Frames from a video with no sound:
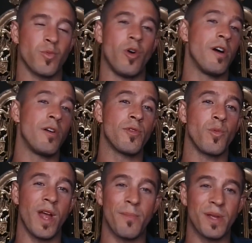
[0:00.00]
wild,
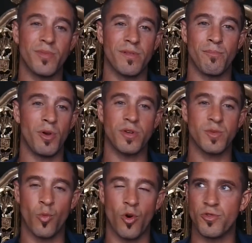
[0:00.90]
where people have booked
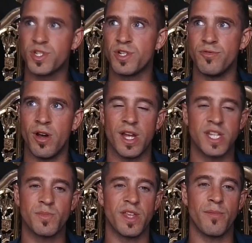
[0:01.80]
1 or 2
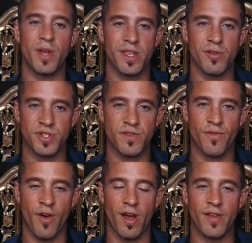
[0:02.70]
nights, but they pay the cost of
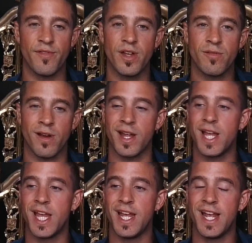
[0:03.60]
five, right?
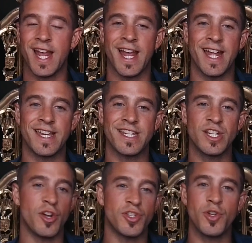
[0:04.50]
And
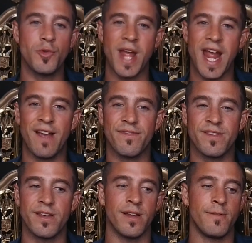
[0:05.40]
you don't have
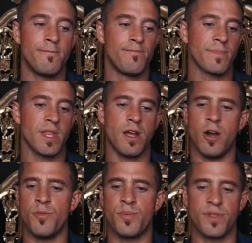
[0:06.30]
to
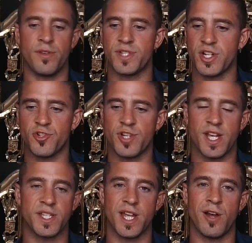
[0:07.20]
open those extra
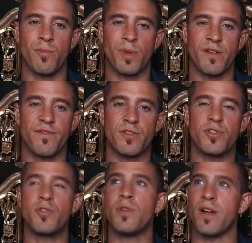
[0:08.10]
days out, but if you
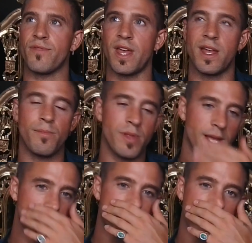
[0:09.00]
do have that in
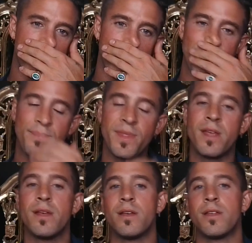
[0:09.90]
place, then
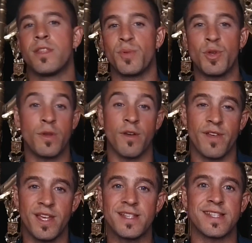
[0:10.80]
the beauty of it
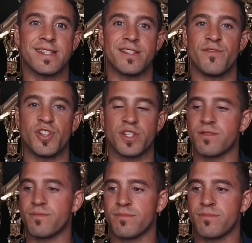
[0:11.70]
is you've just